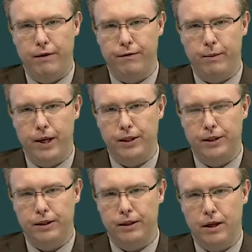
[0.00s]

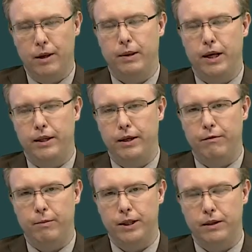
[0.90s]
information, uh, planning the
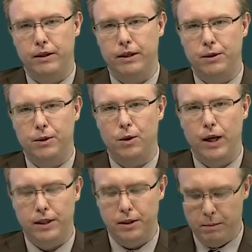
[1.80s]
information that needs to go
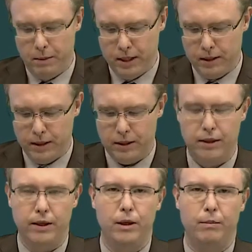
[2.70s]
into the message,
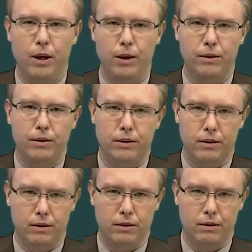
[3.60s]
think about
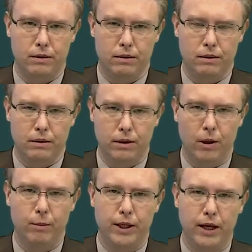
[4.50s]

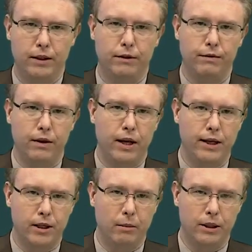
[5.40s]
the objective and then
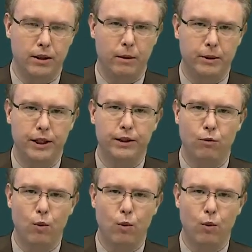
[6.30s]
establish that objective.